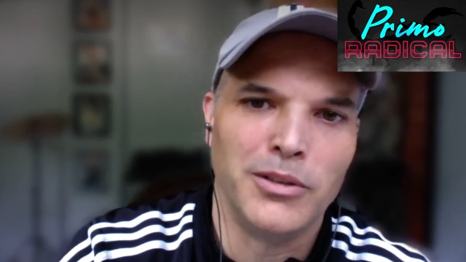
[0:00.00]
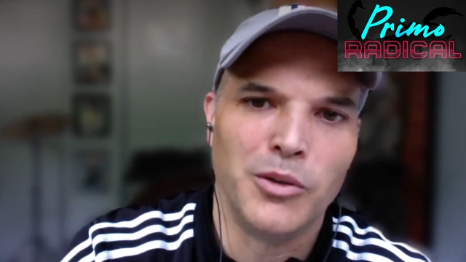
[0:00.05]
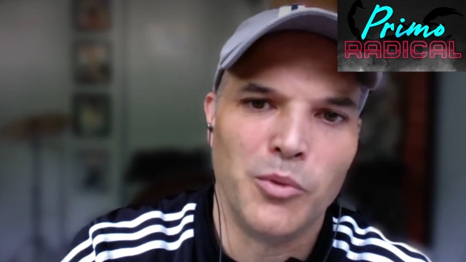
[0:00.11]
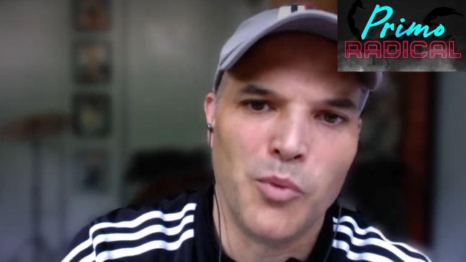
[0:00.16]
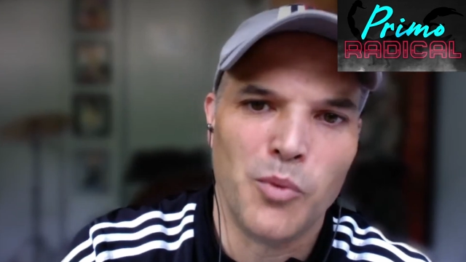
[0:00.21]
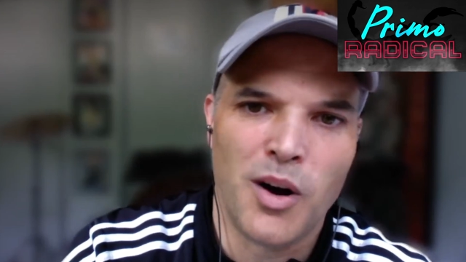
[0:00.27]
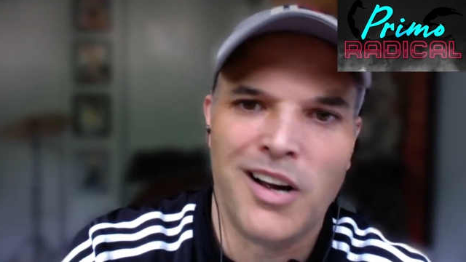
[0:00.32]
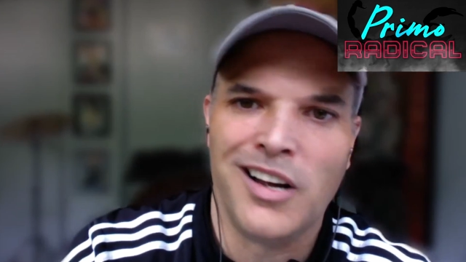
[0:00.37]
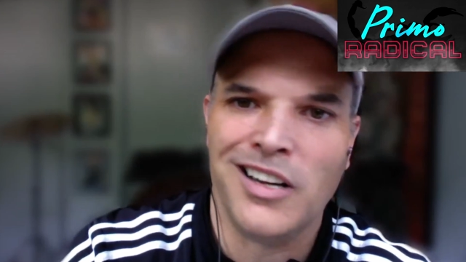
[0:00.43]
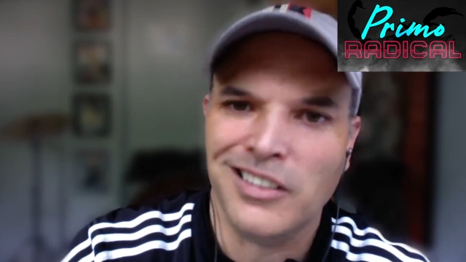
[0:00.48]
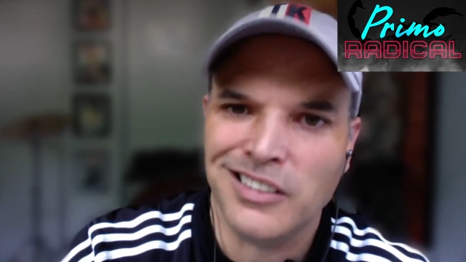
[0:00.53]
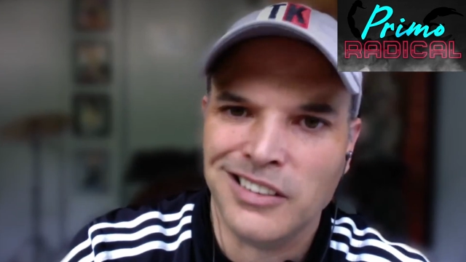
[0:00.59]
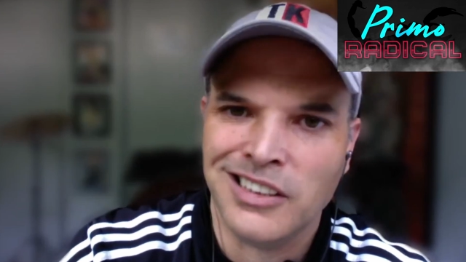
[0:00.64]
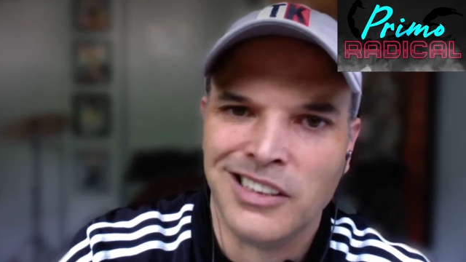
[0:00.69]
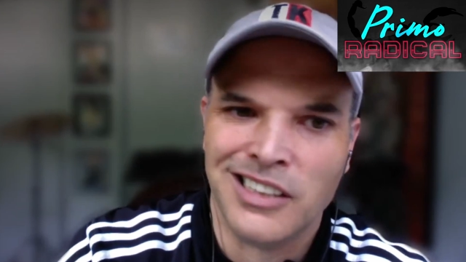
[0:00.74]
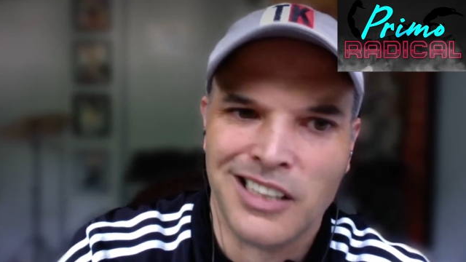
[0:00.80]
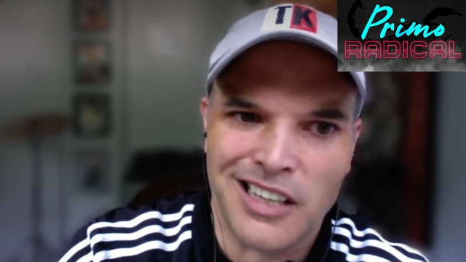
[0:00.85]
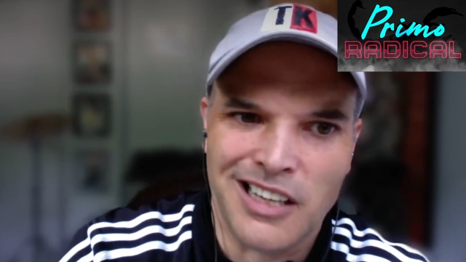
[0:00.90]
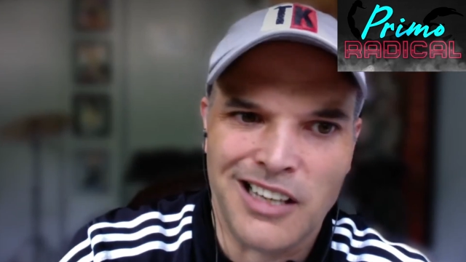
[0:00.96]
want
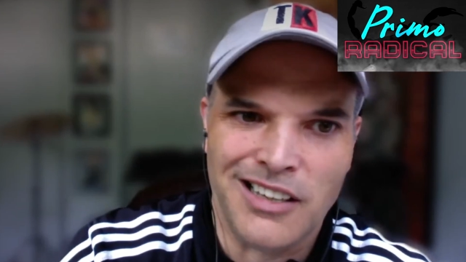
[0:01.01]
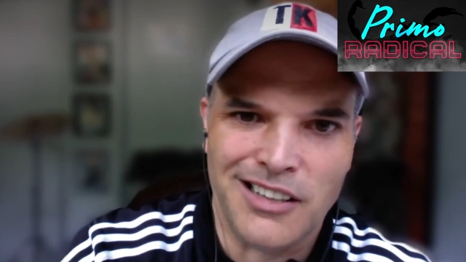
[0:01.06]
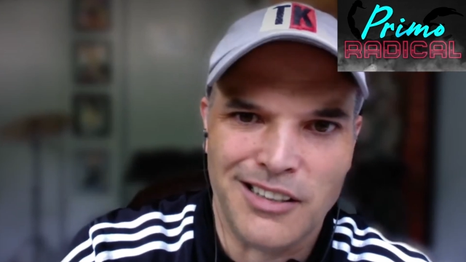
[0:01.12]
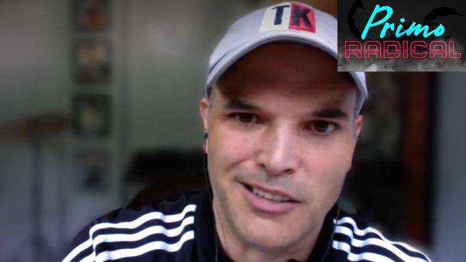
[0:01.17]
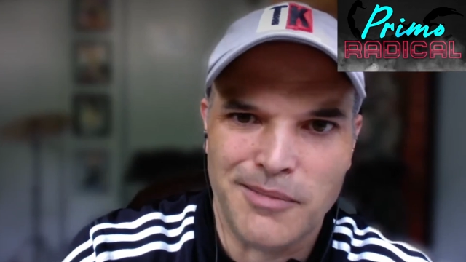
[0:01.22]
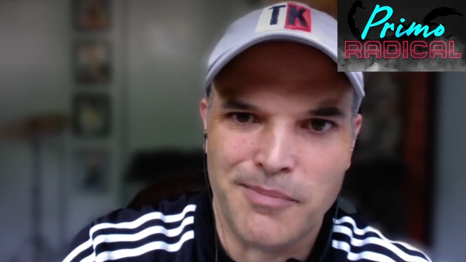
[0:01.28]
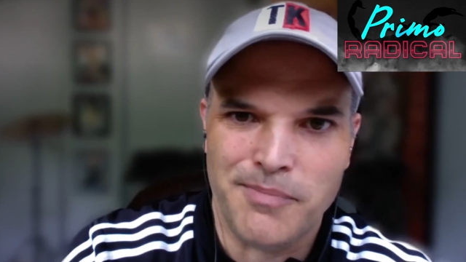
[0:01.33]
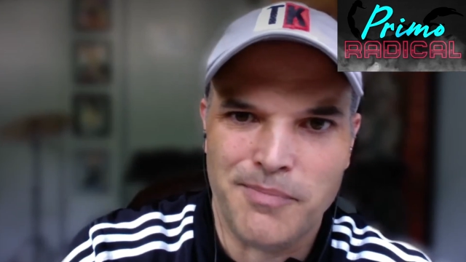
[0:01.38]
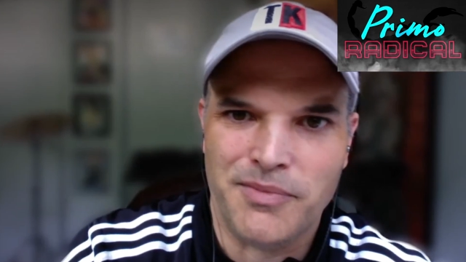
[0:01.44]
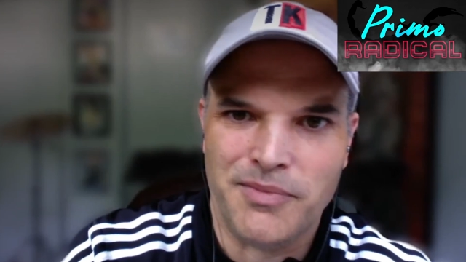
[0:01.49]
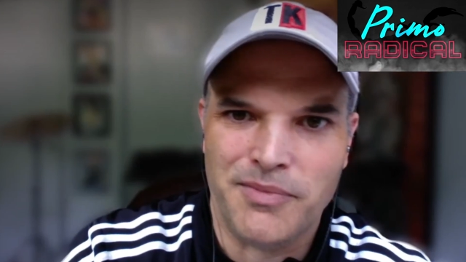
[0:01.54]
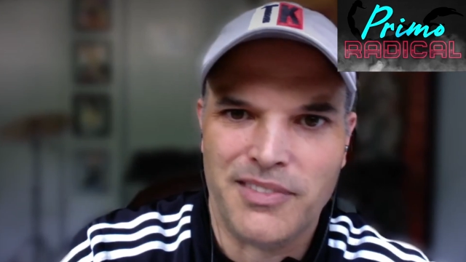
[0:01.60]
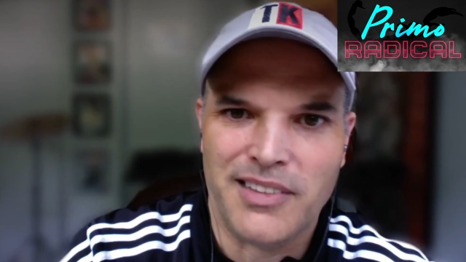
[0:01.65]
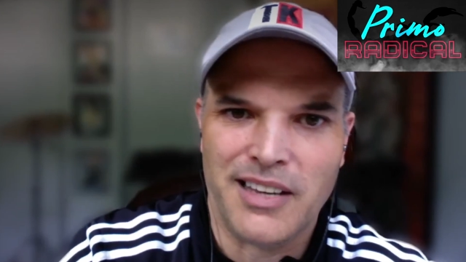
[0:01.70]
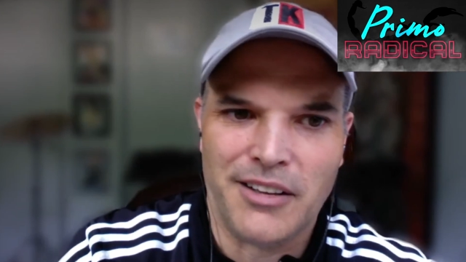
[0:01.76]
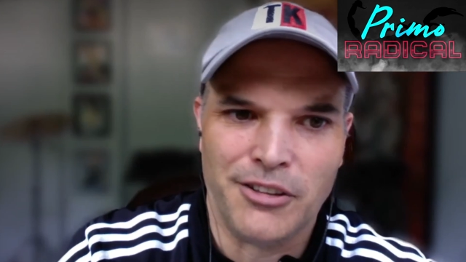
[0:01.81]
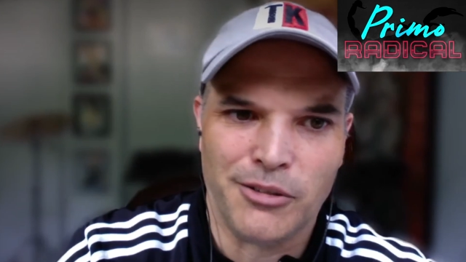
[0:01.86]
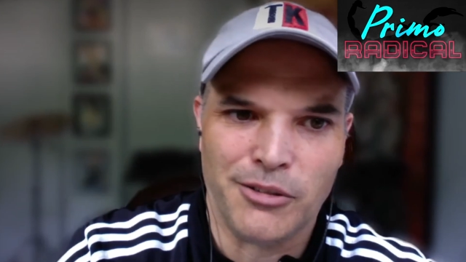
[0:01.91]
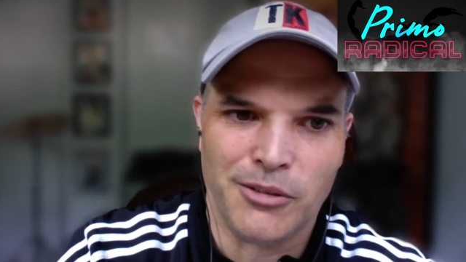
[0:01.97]

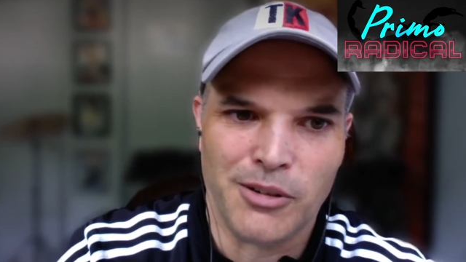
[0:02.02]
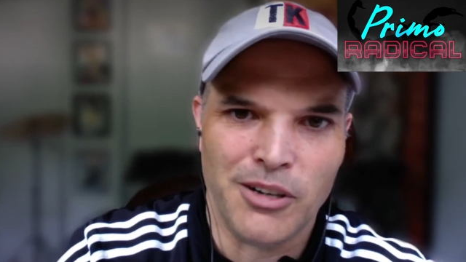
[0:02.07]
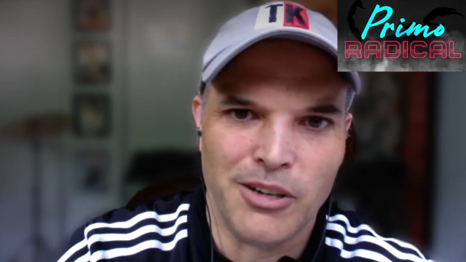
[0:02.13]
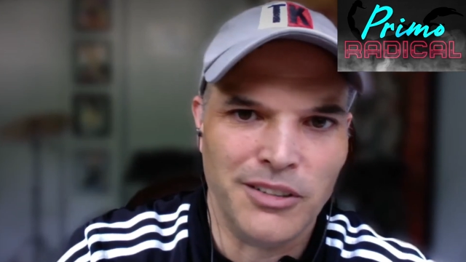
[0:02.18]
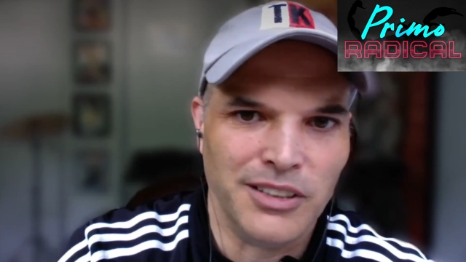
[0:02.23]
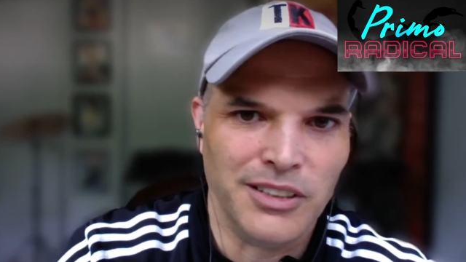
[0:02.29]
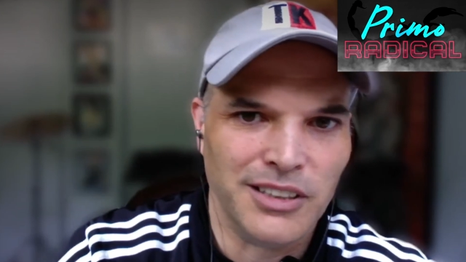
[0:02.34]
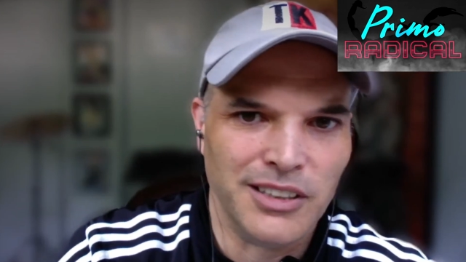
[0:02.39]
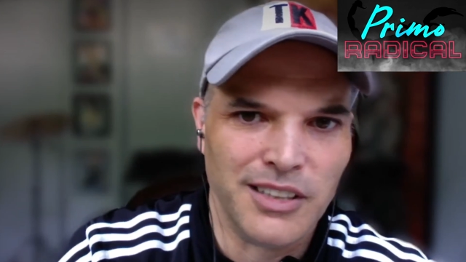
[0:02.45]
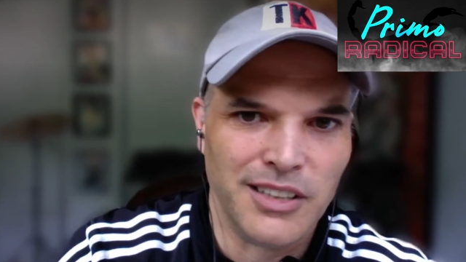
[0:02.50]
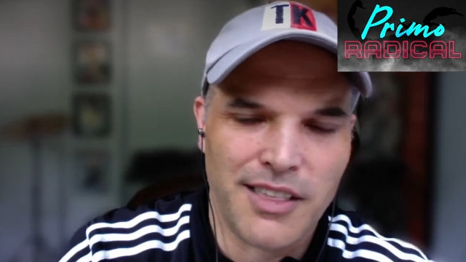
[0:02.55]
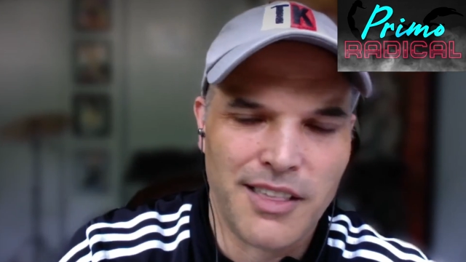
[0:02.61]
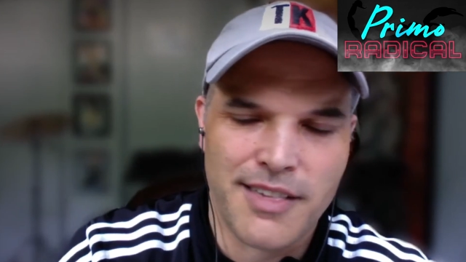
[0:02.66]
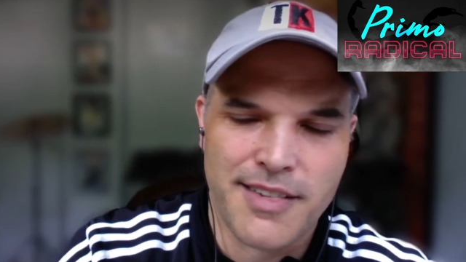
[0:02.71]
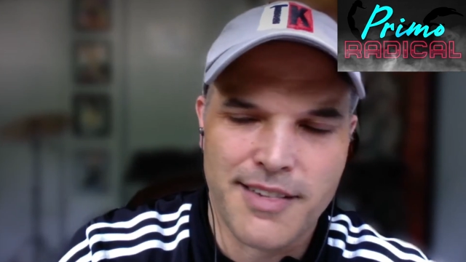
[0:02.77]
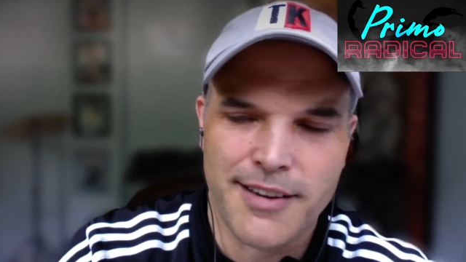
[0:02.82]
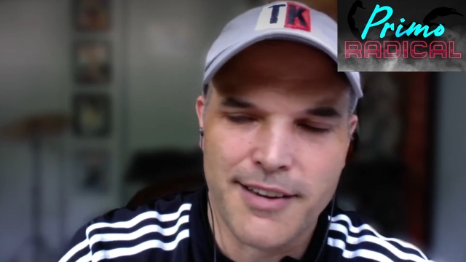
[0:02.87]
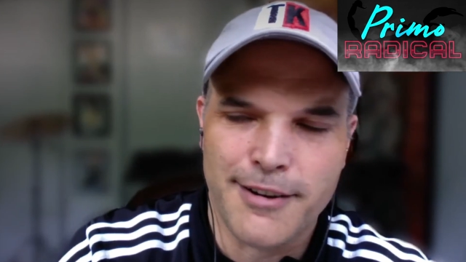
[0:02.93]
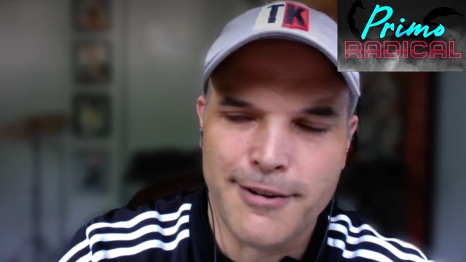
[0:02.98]
down the road.
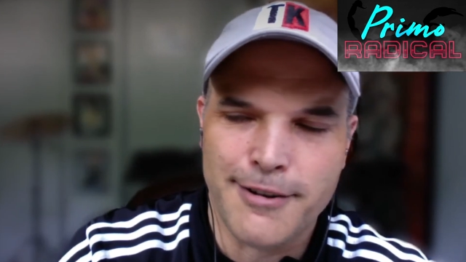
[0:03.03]
So